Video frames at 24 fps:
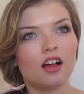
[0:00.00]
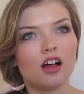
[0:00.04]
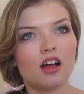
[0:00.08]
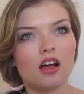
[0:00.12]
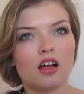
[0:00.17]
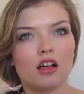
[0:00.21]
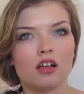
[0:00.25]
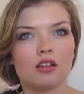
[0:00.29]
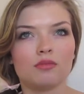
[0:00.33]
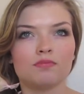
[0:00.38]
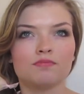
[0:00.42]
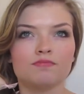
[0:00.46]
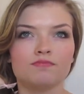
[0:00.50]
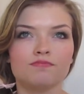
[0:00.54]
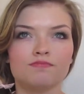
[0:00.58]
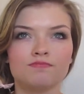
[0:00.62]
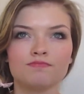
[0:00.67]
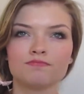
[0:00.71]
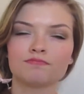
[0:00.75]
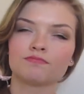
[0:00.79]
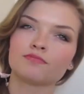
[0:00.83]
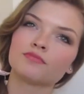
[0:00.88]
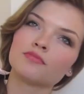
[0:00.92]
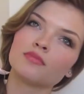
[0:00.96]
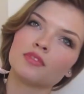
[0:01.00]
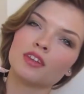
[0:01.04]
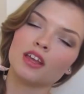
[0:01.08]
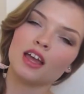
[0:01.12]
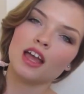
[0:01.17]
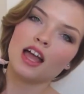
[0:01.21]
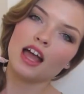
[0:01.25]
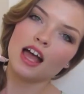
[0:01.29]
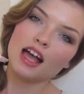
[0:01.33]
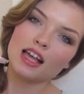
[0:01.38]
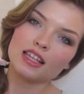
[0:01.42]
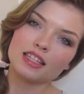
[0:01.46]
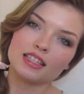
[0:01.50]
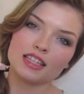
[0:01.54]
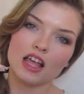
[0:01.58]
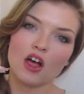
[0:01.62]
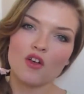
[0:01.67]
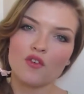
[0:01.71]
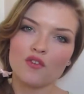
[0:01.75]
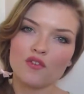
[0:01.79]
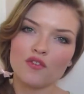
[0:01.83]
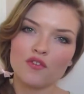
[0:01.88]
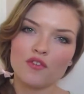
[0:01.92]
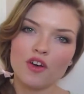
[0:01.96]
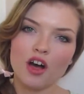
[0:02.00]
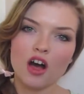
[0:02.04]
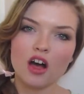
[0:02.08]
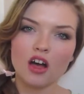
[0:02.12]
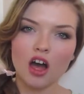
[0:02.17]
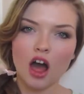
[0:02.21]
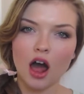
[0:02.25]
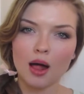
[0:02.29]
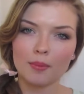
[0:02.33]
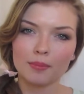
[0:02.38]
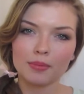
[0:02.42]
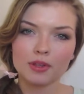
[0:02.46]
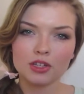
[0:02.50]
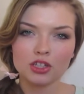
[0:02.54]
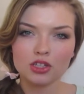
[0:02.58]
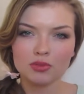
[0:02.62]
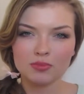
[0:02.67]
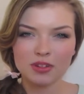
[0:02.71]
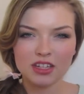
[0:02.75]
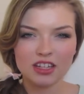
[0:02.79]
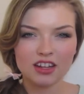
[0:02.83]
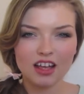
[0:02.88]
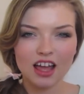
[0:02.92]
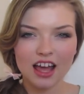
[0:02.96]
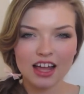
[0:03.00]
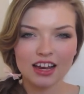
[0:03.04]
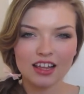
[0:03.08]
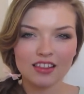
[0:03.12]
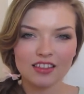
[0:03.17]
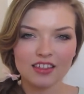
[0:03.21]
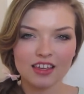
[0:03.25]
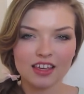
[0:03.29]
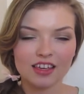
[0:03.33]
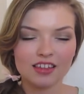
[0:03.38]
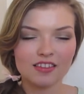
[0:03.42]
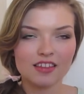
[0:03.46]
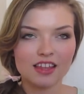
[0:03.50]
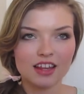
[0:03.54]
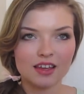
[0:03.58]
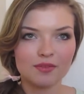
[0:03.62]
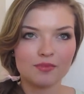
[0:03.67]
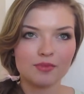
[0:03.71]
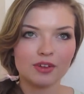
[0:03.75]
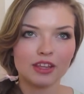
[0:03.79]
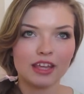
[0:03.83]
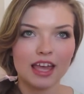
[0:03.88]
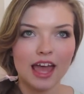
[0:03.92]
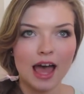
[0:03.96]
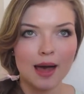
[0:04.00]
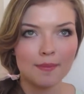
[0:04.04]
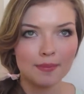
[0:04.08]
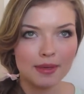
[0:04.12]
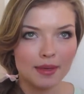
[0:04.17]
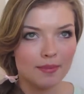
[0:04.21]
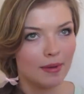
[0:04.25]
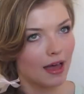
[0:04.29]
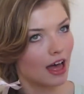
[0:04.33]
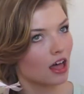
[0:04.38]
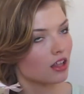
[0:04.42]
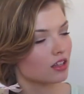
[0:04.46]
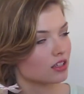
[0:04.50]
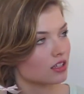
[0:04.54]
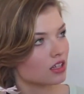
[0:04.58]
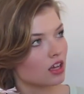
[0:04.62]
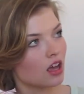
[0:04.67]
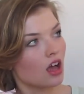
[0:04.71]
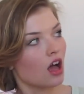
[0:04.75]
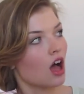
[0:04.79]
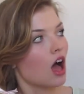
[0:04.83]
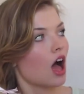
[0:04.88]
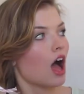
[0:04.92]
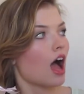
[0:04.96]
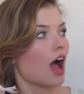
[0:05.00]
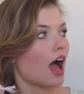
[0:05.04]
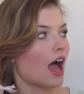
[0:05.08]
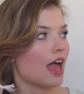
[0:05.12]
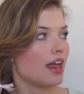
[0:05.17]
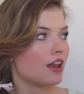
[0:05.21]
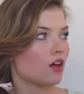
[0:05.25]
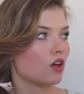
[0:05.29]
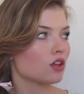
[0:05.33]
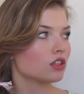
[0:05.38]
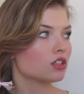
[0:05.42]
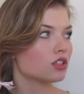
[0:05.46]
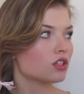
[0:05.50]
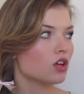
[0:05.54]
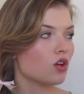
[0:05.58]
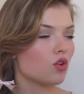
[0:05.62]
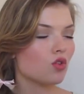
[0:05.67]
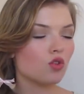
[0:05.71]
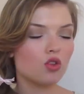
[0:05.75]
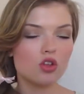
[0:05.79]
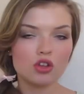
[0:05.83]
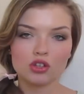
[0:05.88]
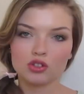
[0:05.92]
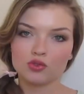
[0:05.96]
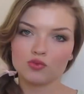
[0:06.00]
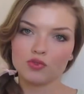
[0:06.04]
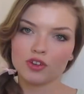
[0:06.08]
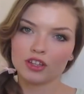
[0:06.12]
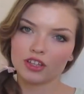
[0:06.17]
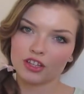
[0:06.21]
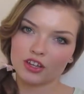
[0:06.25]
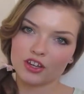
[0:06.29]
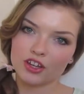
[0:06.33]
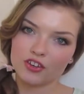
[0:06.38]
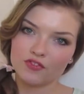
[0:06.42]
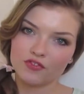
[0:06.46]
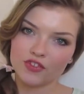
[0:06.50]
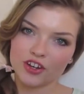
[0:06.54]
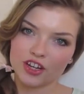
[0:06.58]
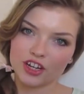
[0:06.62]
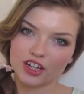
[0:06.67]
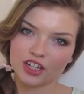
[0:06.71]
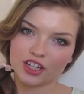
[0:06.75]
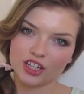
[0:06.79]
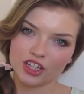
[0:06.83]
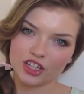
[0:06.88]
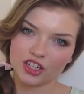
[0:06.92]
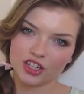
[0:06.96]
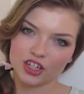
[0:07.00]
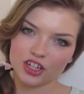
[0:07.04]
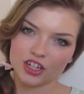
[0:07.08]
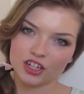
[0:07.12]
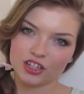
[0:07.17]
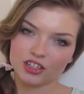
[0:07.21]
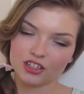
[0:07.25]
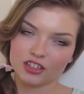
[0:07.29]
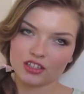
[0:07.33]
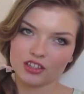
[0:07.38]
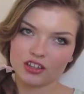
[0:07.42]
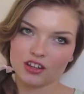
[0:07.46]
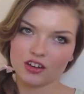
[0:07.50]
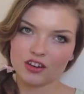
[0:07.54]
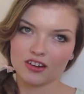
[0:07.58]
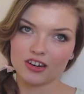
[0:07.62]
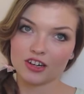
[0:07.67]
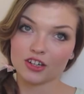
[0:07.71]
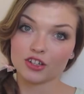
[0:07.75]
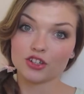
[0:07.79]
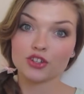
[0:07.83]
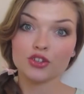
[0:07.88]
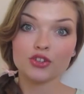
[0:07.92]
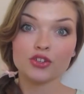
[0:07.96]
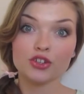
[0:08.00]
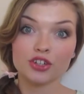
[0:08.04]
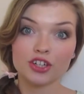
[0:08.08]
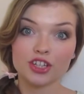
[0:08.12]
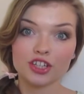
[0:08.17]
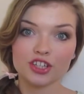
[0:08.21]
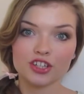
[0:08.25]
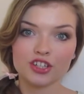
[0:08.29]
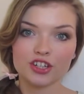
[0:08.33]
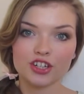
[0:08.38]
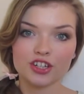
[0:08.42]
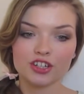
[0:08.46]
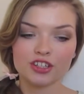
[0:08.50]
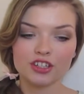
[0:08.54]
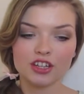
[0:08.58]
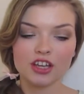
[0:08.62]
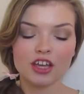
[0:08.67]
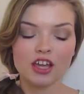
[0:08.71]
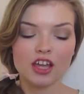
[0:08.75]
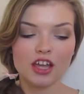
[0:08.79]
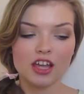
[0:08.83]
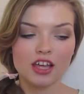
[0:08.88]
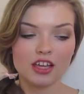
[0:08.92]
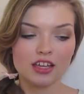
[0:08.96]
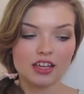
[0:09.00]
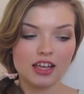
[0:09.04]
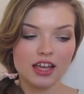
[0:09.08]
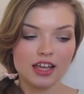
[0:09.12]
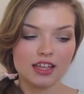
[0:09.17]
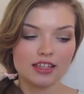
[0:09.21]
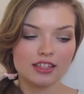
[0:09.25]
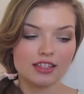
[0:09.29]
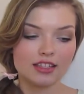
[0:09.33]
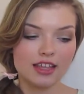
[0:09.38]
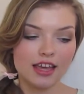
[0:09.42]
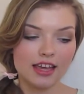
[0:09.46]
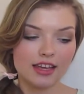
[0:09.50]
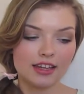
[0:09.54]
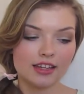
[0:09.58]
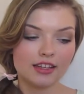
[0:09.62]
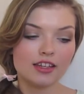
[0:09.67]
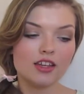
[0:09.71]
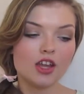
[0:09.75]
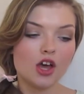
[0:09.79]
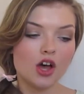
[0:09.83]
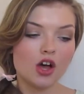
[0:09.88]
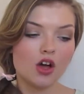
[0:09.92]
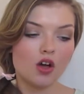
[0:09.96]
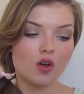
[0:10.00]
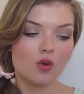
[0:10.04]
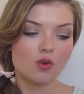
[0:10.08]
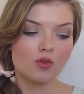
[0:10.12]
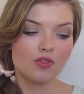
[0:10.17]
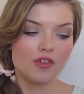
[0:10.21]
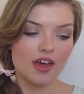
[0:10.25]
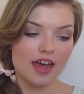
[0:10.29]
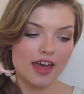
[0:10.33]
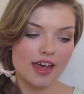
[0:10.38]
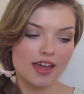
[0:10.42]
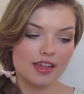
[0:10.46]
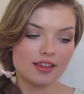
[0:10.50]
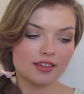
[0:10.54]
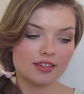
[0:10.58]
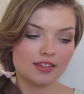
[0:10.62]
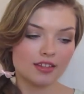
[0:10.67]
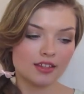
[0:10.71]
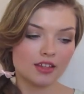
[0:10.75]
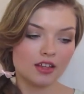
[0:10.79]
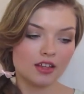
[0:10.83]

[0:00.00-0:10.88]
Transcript: um, a self-accomplishment kind of thing that I'm really happy about. It also looks really good for your teachers, or to your teachers, because they know that